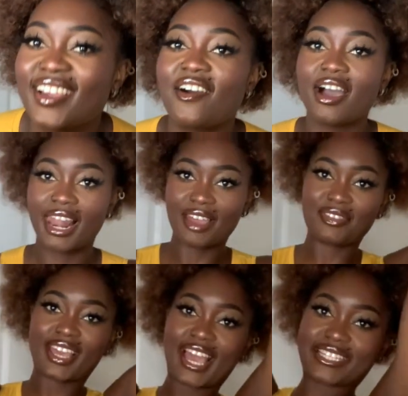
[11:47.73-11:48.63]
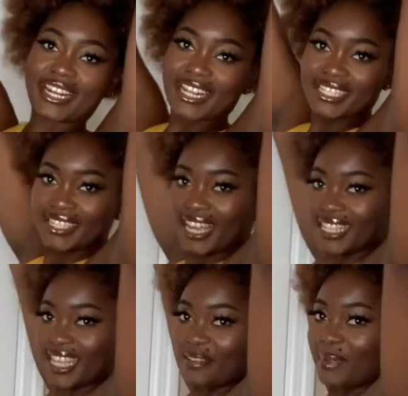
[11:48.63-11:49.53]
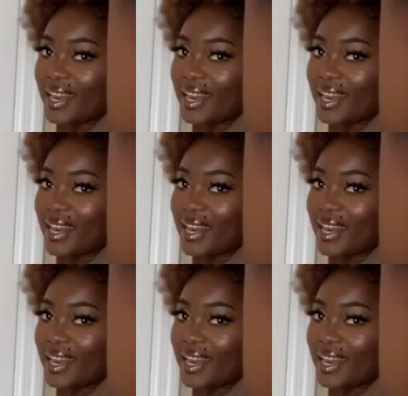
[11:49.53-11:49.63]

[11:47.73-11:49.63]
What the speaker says: I love you guys and I'll see you guys in my